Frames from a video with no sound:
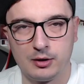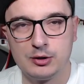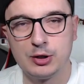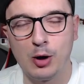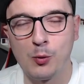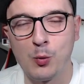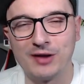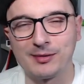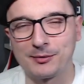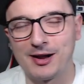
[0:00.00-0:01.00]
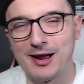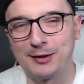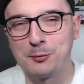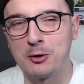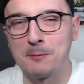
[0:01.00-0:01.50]
Yo, what is up
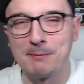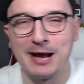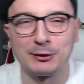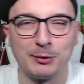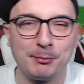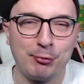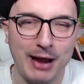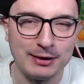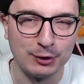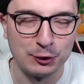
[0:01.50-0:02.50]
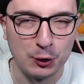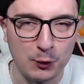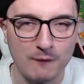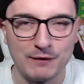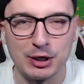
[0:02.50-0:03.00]
guys? Welcome back to a brand
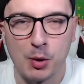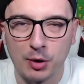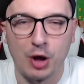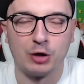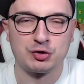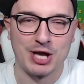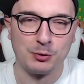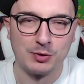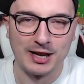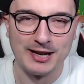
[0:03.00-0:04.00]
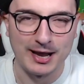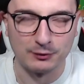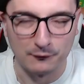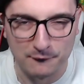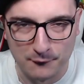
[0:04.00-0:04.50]
new video on our channel
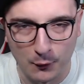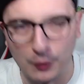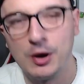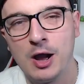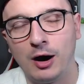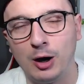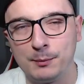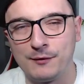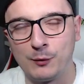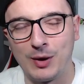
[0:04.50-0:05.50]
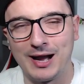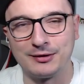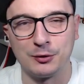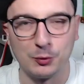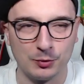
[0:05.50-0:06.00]
Collect 4. Hope you've all
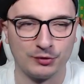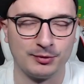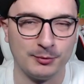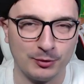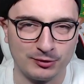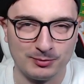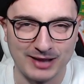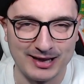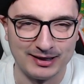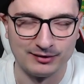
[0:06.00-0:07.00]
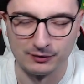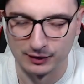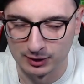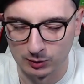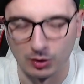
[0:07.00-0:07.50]
had an awesome day as this
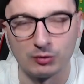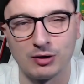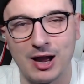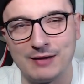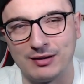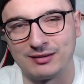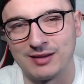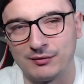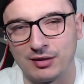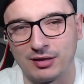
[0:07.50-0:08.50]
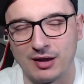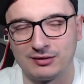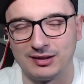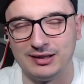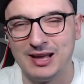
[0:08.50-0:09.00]
video goes live at
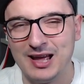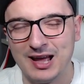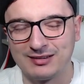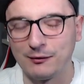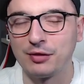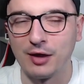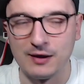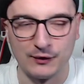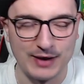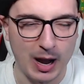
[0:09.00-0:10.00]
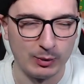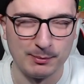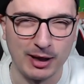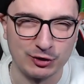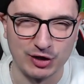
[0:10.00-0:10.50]
7:30. 7:30 for now. It
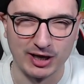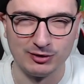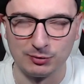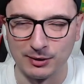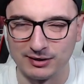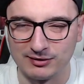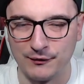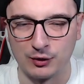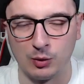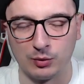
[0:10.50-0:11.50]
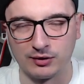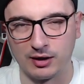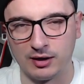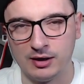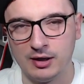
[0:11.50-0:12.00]
might change, but it's difficult
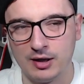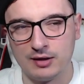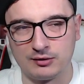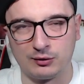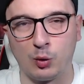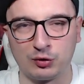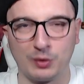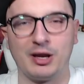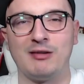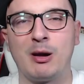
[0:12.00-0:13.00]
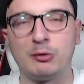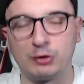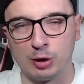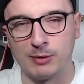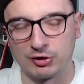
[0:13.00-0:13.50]
to sort of swing it around
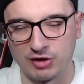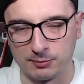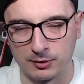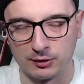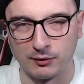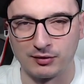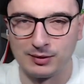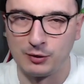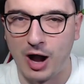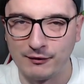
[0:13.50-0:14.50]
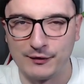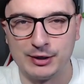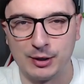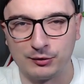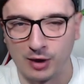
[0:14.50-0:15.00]
too much just because obviously we've got other
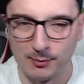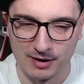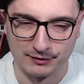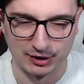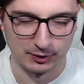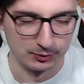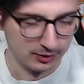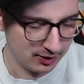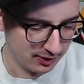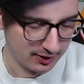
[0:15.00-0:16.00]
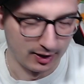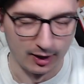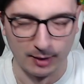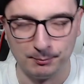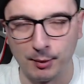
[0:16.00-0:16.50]
videos on my other channel.
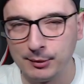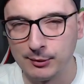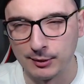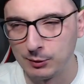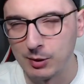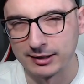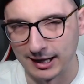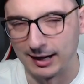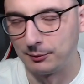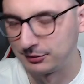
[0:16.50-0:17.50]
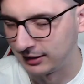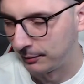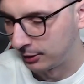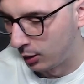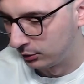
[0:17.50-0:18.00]
But we'll work it out. We'll see
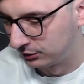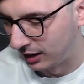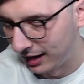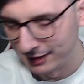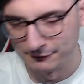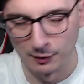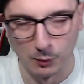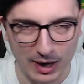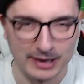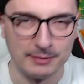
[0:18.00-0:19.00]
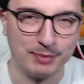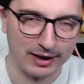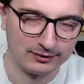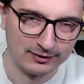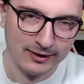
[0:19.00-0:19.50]
how it goes either way.
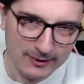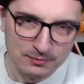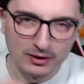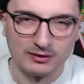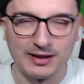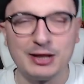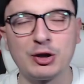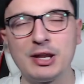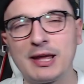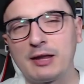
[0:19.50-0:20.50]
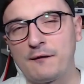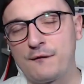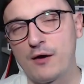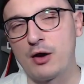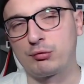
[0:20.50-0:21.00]
But today you're going to get your
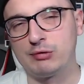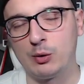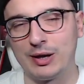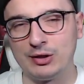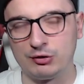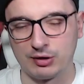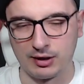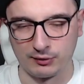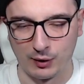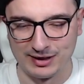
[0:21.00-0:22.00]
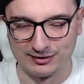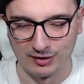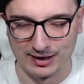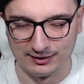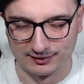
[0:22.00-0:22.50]
first real sort of
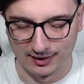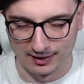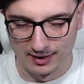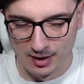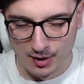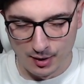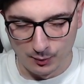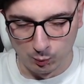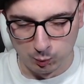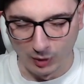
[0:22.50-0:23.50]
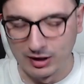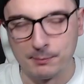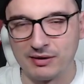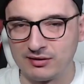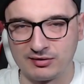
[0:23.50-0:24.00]
insight into one of the
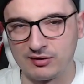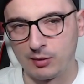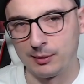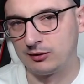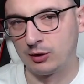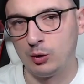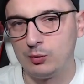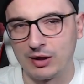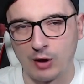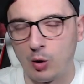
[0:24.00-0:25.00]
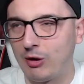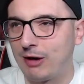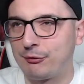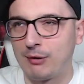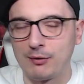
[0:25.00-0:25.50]
businesses that we do
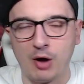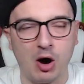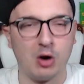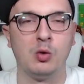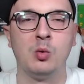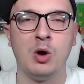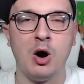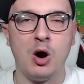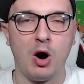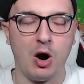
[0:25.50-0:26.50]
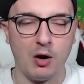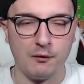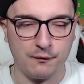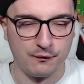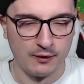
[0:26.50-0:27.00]
throughout the whole
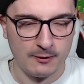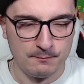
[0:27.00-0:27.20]
of